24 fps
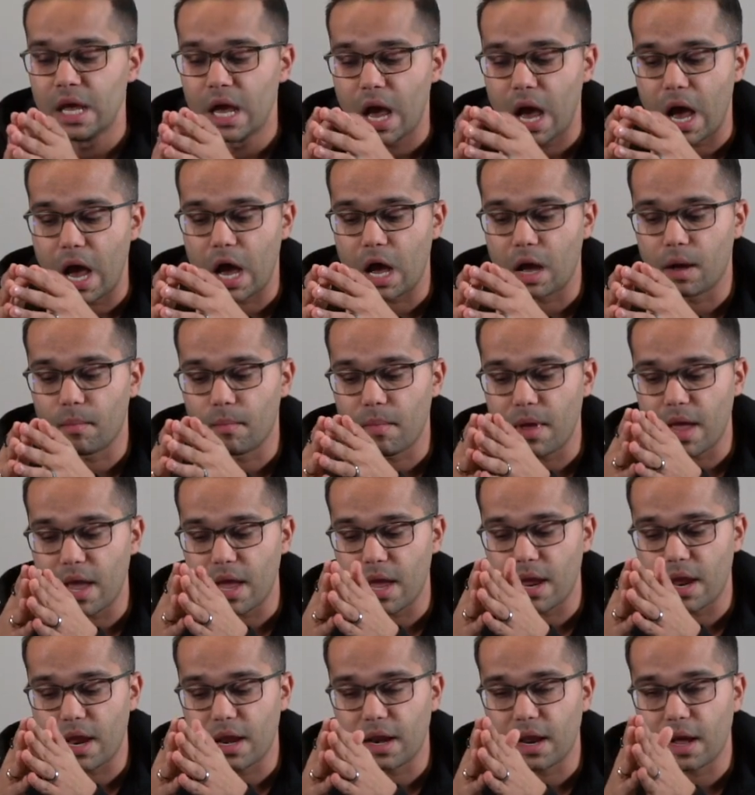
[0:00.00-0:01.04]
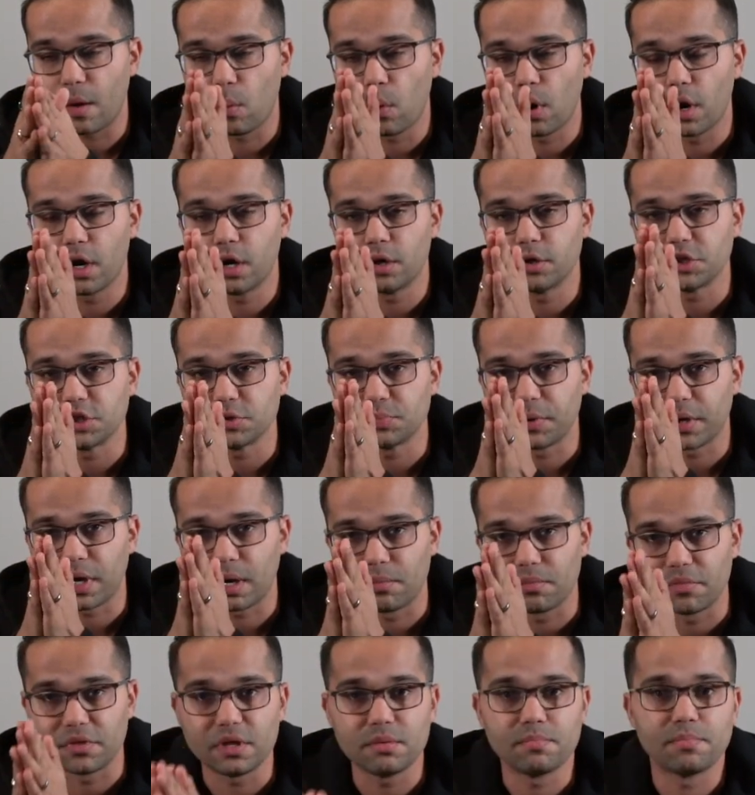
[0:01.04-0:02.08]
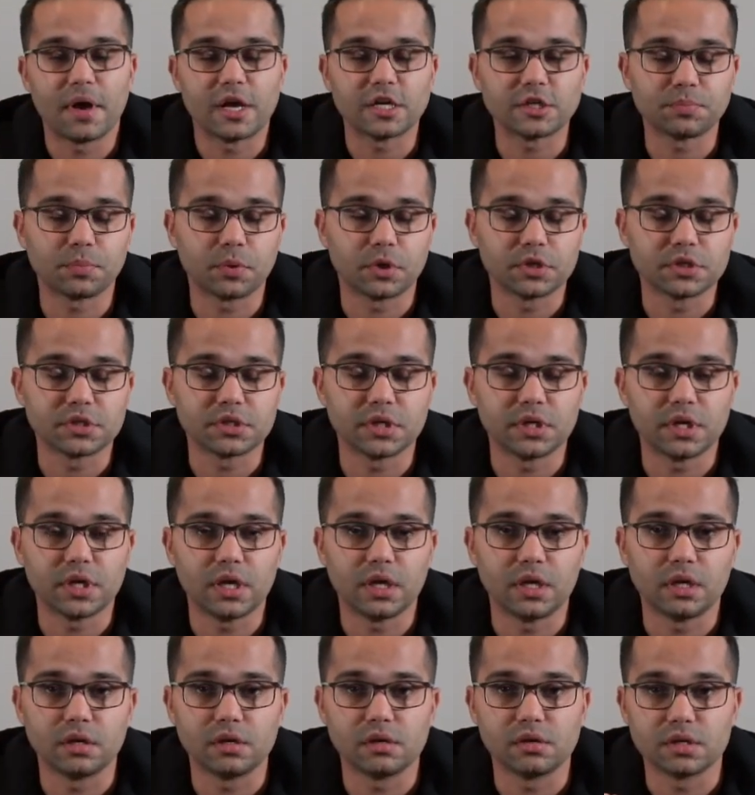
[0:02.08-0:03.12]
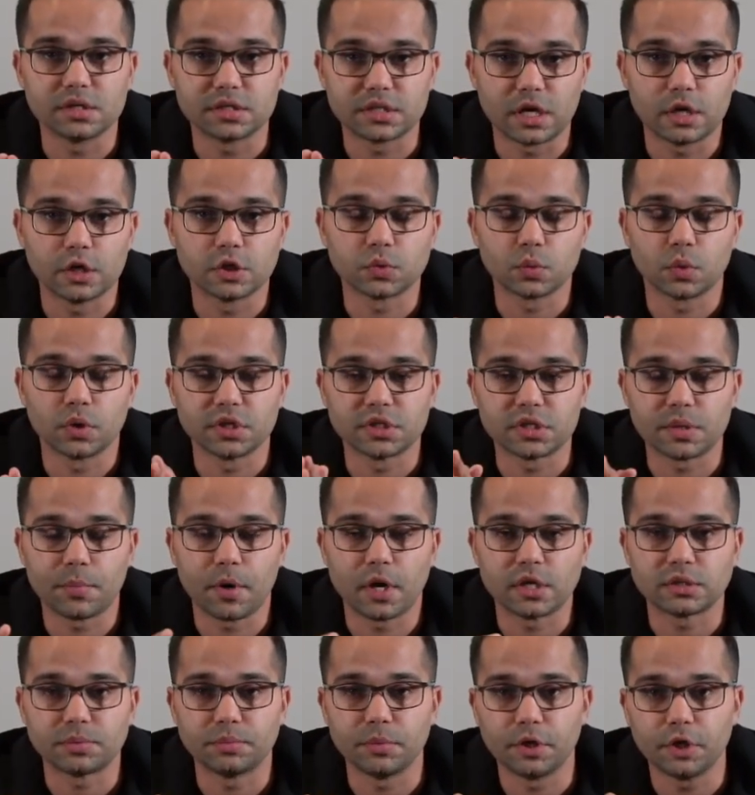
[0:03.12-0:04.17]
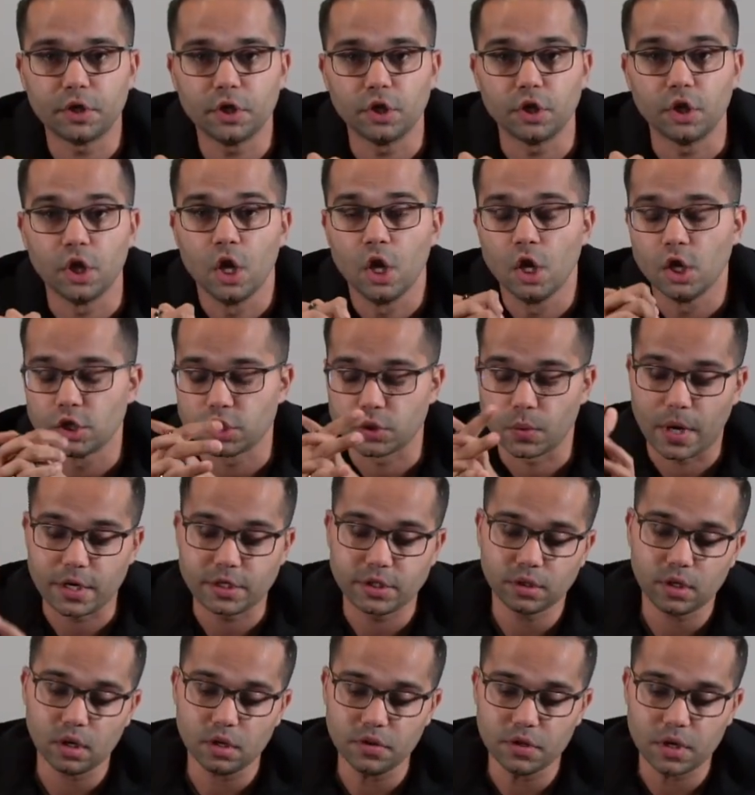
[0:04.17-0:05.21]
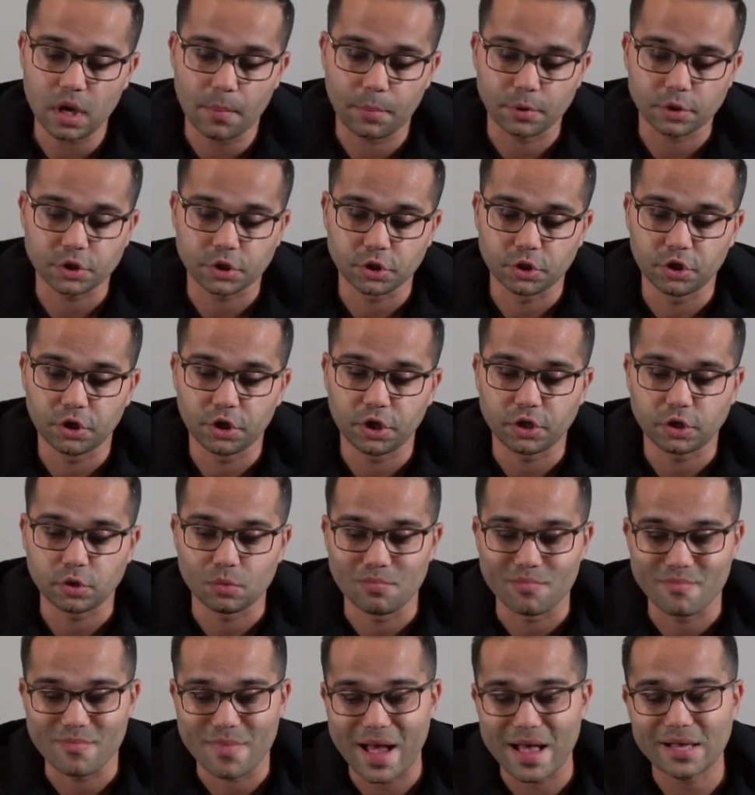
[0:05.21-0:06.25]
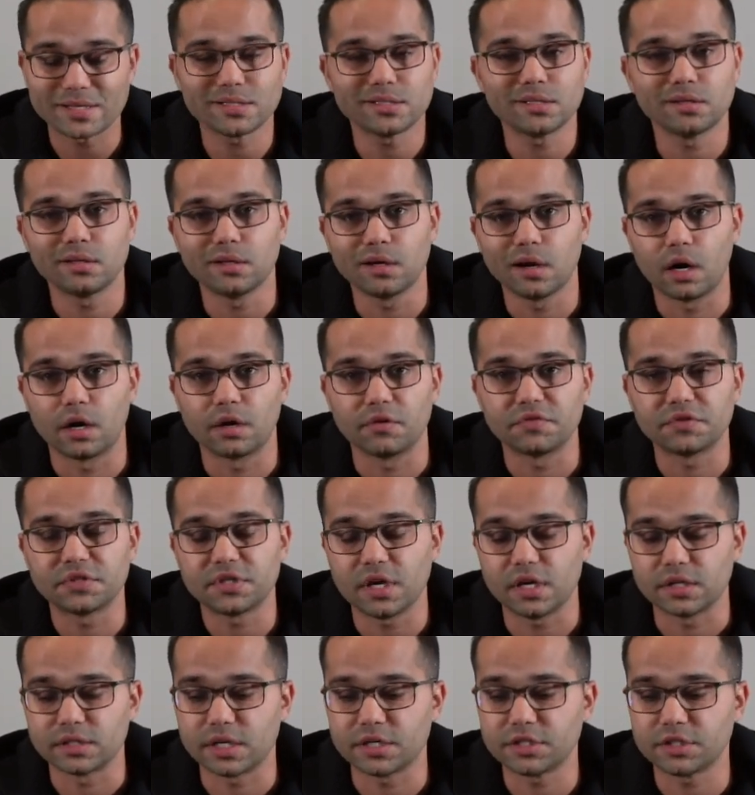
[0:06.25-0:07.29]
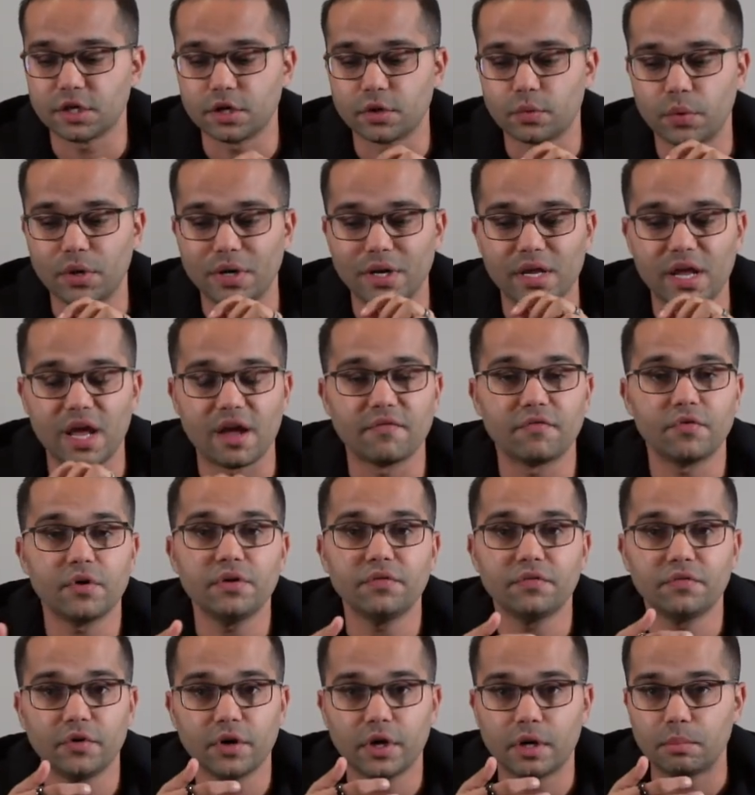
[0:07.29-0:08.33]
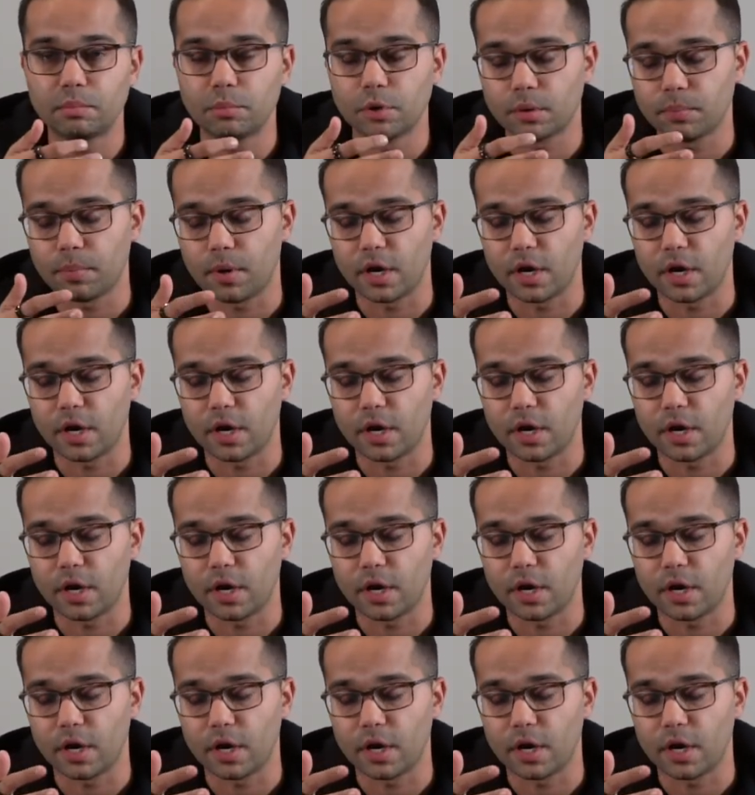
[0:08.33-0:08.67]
And I wanted to just become the best person in the sales world as I possibly could. So I took on the opportunity to master the art of sales. I started reading every friggin' book